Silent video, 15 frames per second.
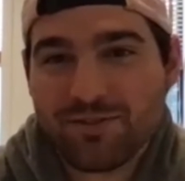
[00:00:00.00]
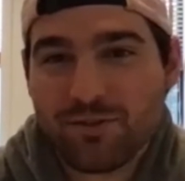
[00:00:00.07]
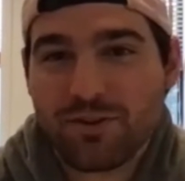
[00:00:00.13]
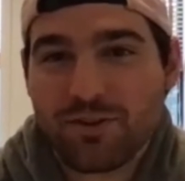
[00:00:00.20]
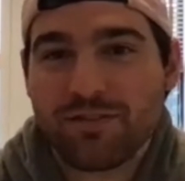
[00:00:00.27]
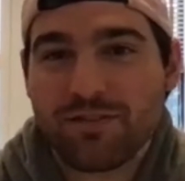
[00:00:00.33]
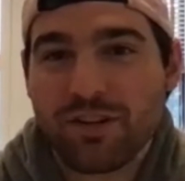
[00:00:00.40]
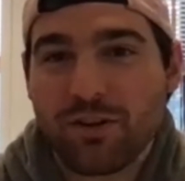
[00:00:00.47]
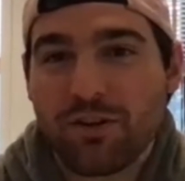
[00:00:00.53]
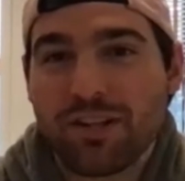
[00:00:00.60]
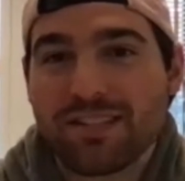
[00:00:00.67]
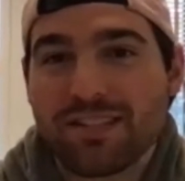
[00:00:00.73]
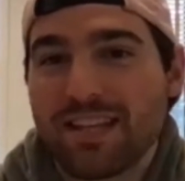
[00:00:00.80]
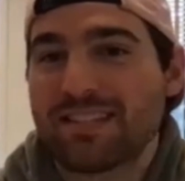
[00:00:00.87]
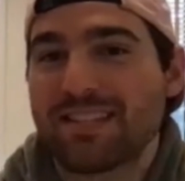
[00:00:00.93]
Sort of,
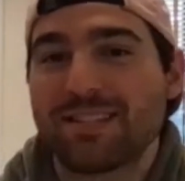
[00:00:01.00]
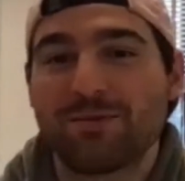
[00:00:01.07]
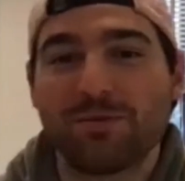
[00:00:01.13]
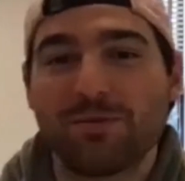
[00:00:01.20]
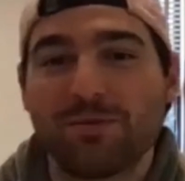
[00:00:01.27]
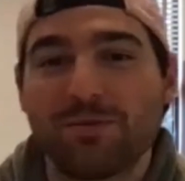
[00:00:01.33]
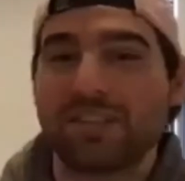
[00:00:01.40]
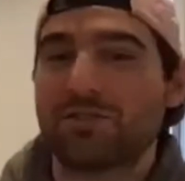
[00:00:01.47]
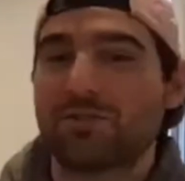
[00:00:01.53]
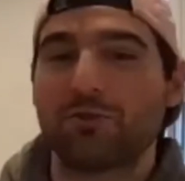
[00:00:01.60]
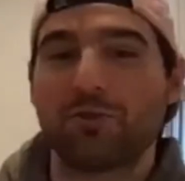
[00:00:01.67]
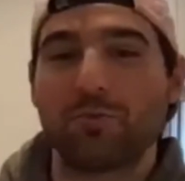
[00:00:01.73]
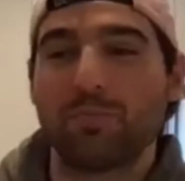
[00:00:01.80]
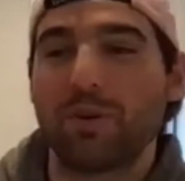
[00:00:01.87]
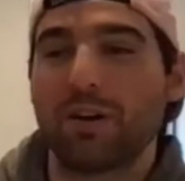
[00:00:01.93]
Consensus was this
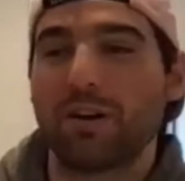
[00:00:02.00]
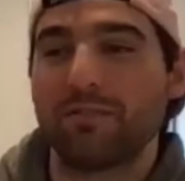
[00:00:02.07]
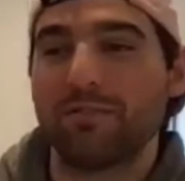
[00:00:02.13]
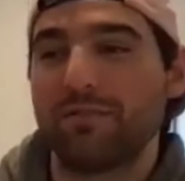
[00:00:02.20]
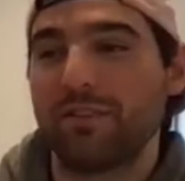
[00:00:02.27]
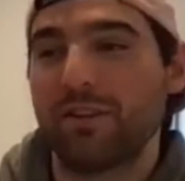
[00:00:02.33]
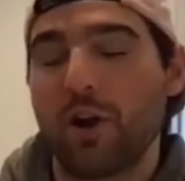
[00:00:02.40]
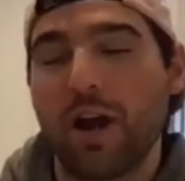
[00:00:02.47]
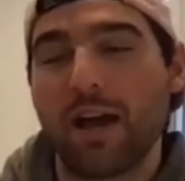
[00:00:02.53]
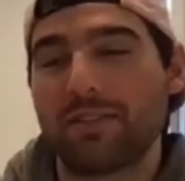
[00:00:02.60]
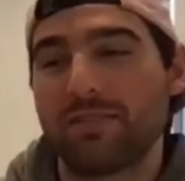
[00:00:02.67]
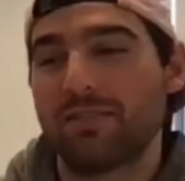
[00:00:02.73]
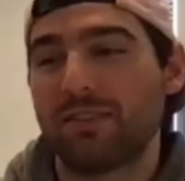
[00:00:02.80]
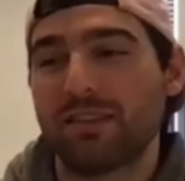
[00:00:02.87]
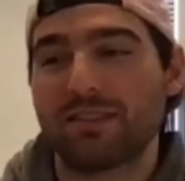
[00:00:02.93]
group of,
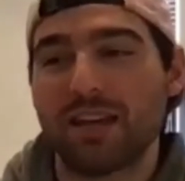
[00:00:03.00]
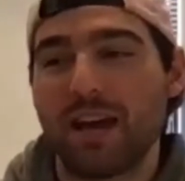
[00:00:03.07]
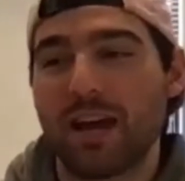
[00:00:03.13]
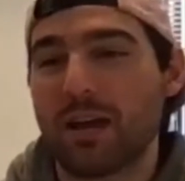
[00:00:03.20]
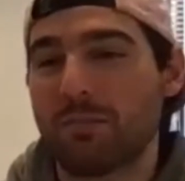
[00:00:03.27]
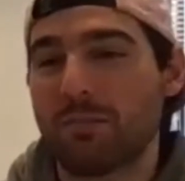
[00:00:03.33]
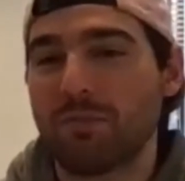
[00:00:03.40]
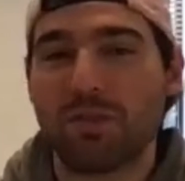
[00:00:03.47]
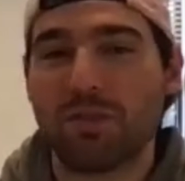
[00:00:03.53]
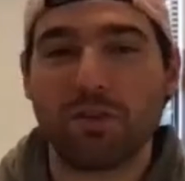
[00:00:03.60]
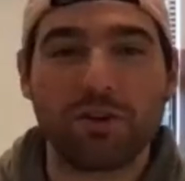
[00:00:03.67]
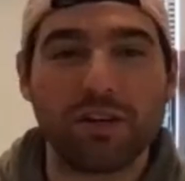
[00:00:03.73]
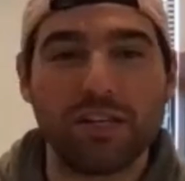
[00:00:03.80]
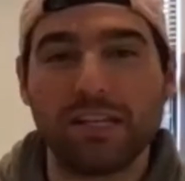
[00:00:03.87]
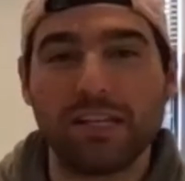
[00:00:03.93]
at the time,
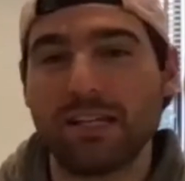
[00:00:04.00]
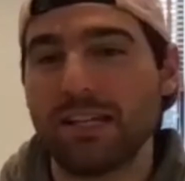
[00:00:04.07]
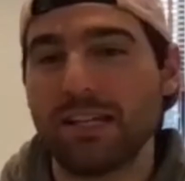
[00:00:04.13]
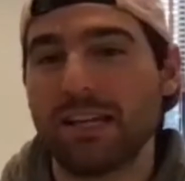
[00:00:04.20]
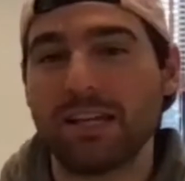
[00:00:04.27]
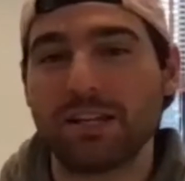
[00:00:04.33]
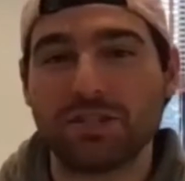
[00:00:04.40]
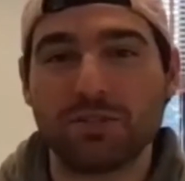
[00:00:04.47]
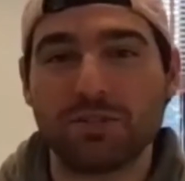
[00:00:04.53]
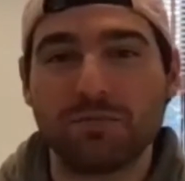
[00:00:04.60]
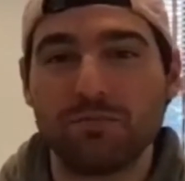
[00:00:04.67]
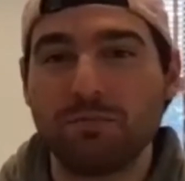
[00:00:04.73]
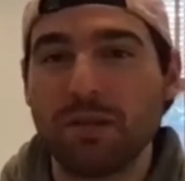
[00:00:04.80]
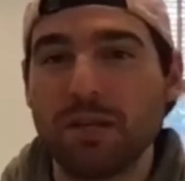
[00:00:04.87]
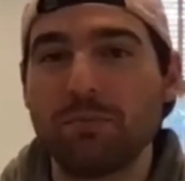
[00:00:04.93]

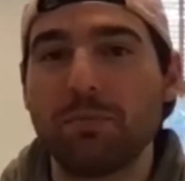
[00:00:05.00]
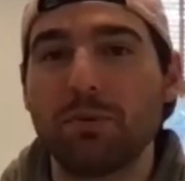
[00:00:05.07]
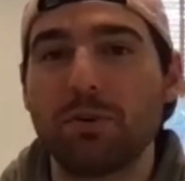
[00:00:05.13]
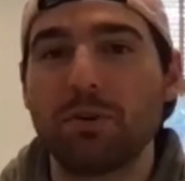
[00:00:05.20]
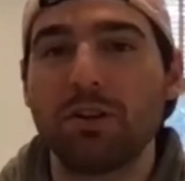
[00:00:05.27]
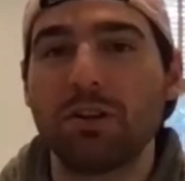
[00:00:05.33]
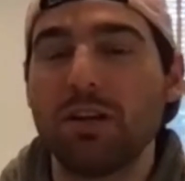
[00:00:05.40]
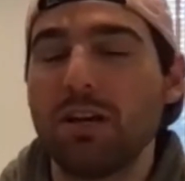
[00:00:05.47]
30-ish people,